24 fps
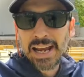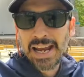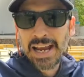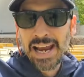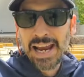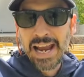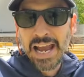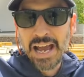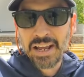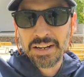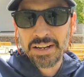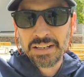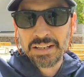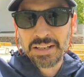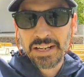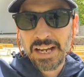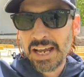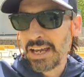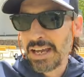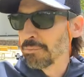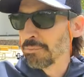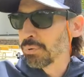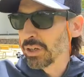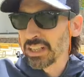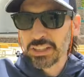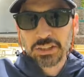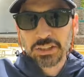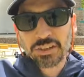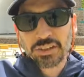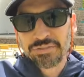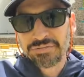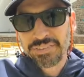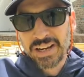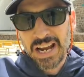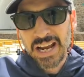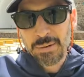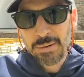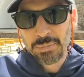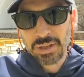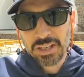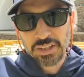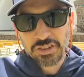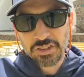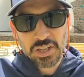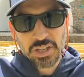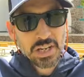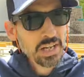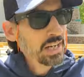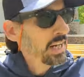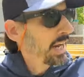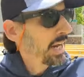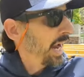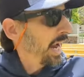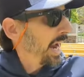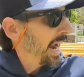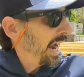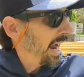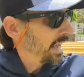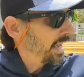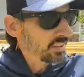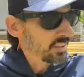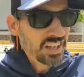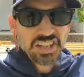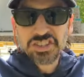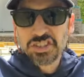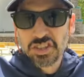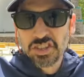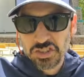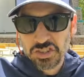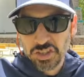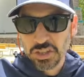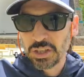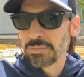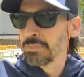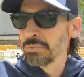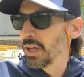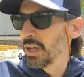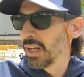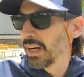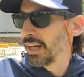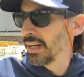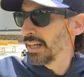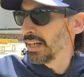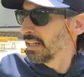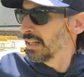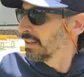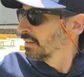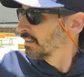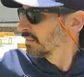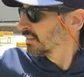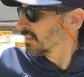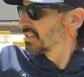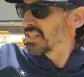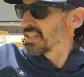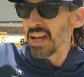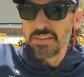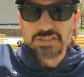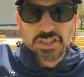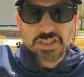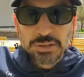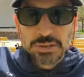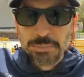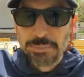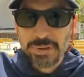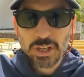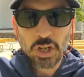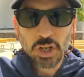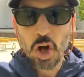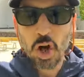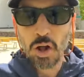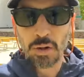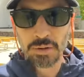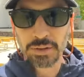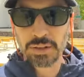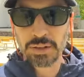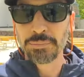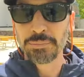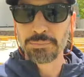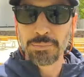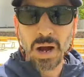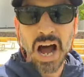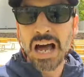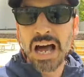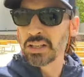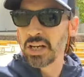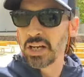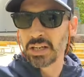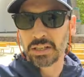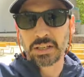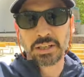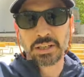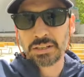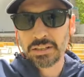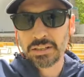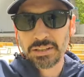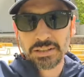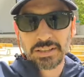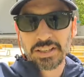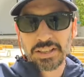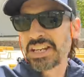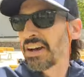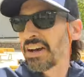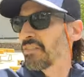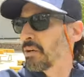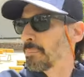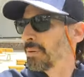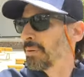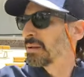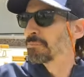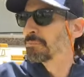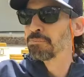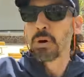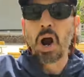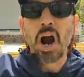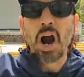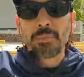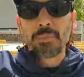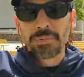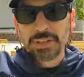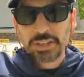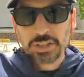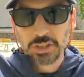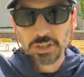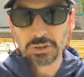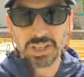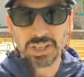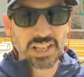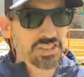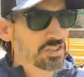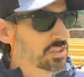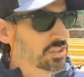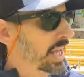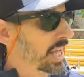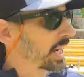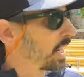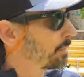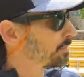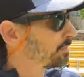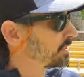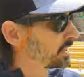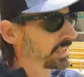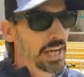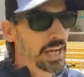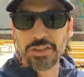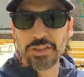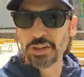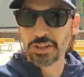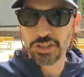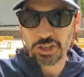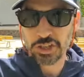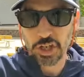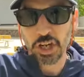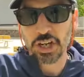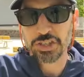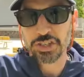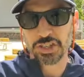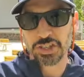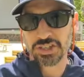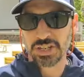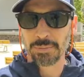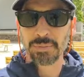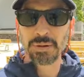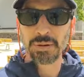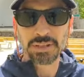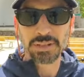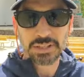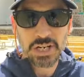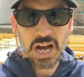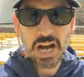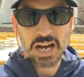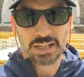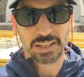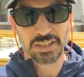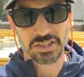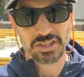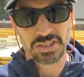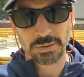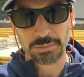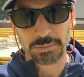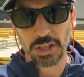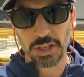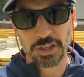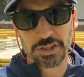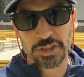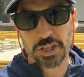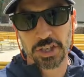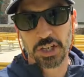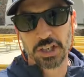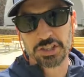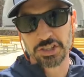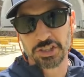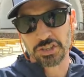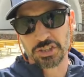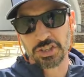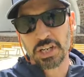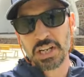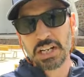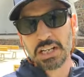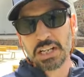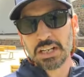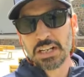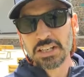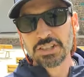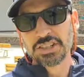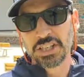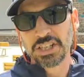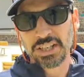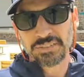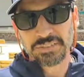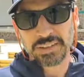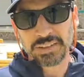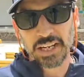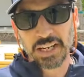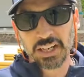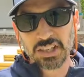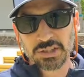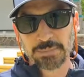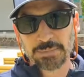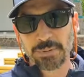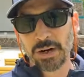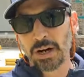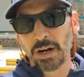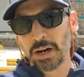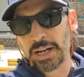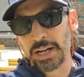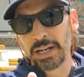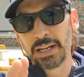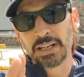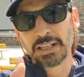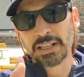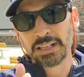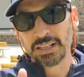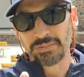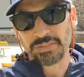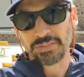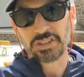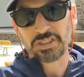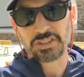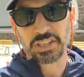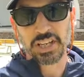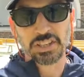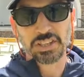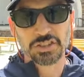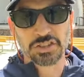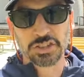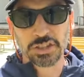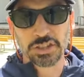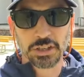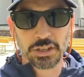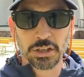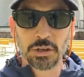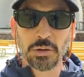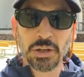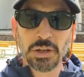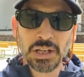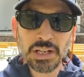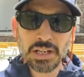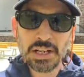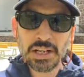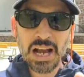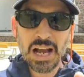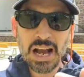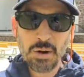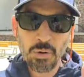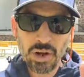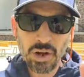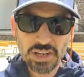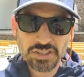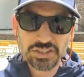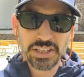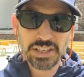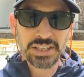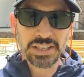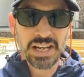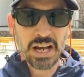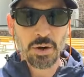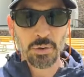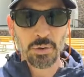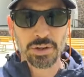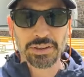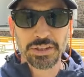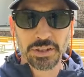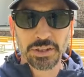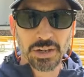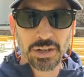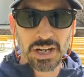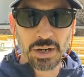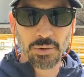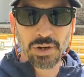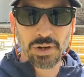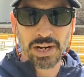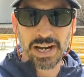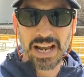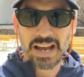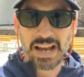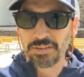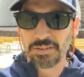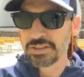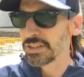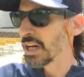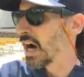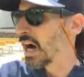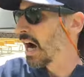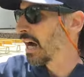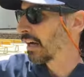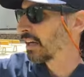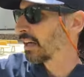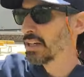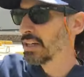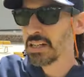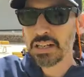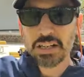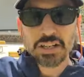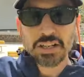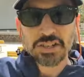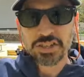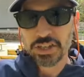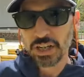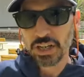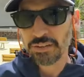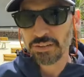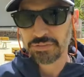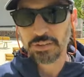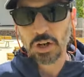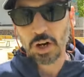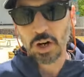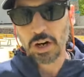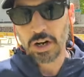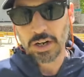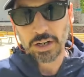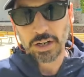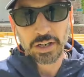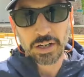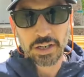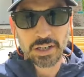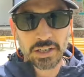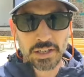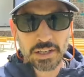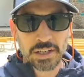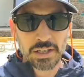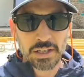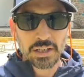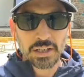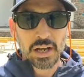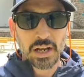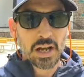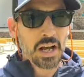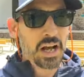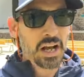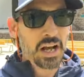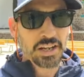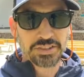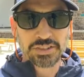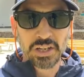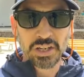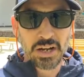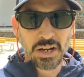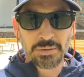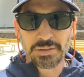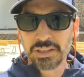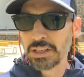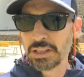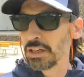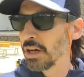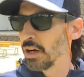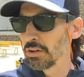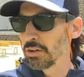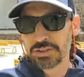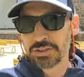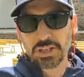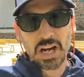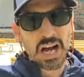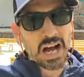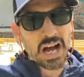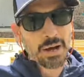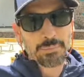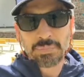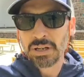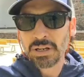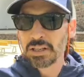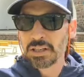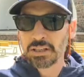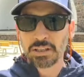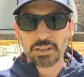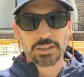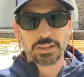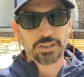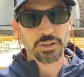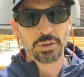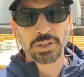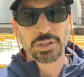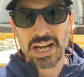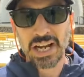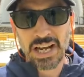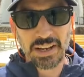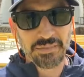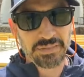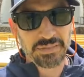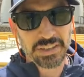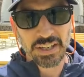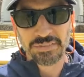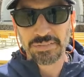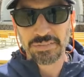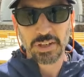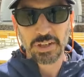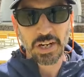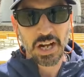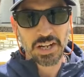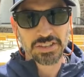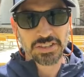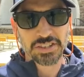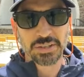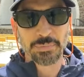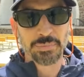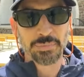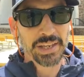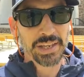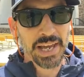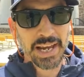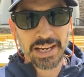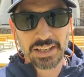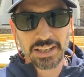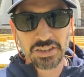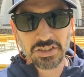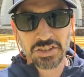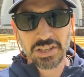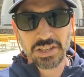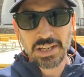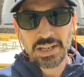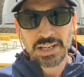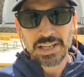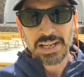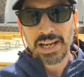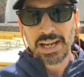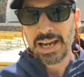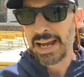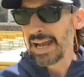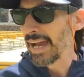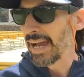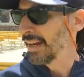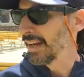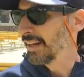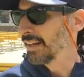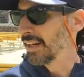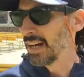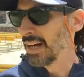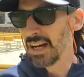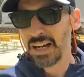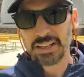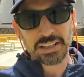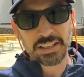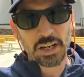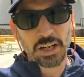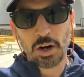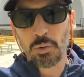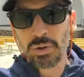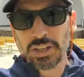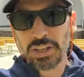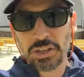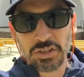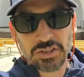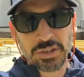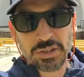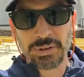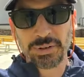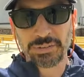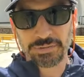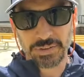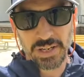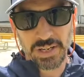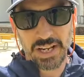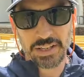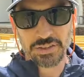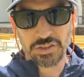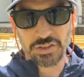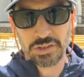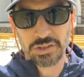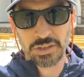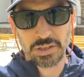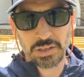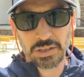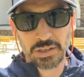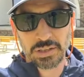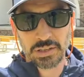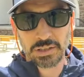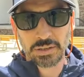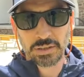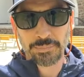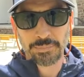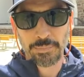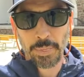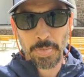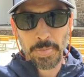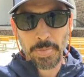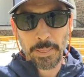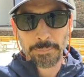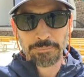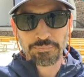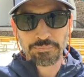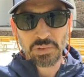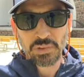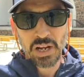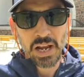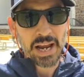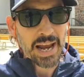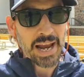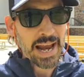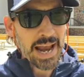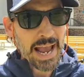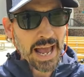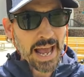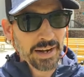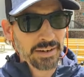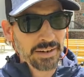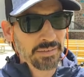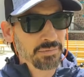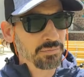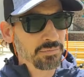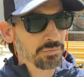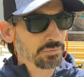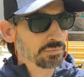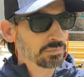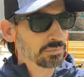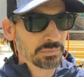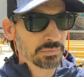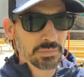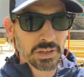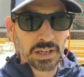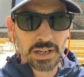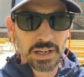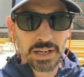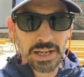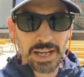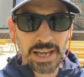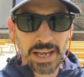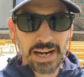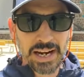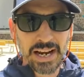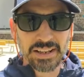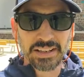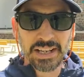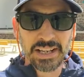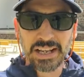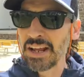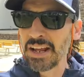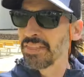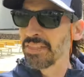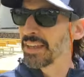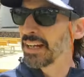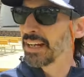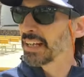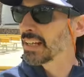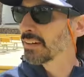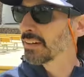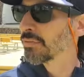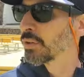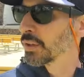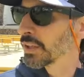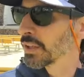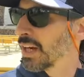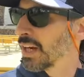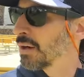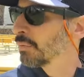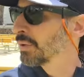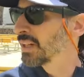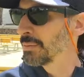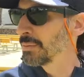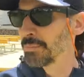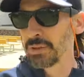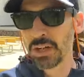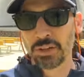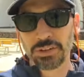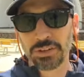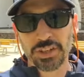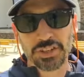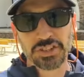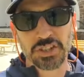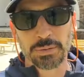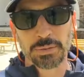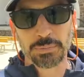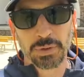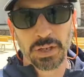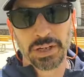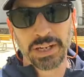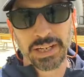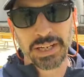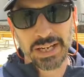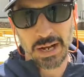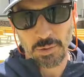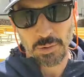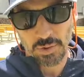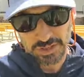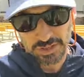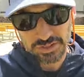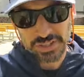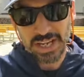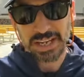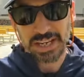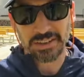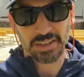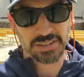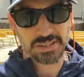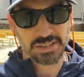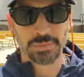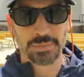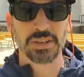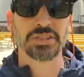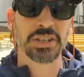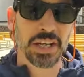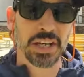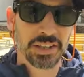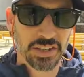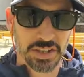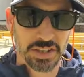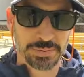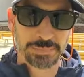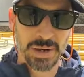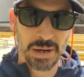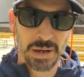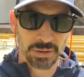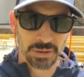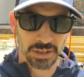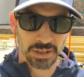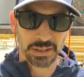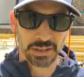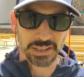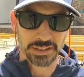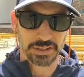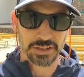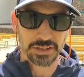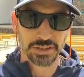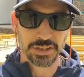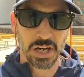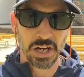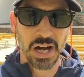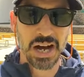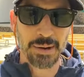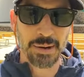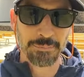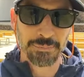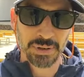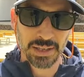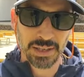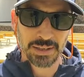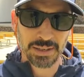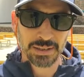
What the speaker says: and bring their families, and let's, as a community, let's have just a big old potluck. Let's have a big barbecue. Let's set up together churches. I'm going to be talking to some of your churches. Chief Kingsbury, if this gets to you, I want to sit down with you and I want to have a talk. Sheriff Carter, Tom, you know, Tom, you and I have differed on some things, and you know, we used to be friends. And I think if we're going to rebuild this community, I want to say this. I'm going to say this publicly, Tom.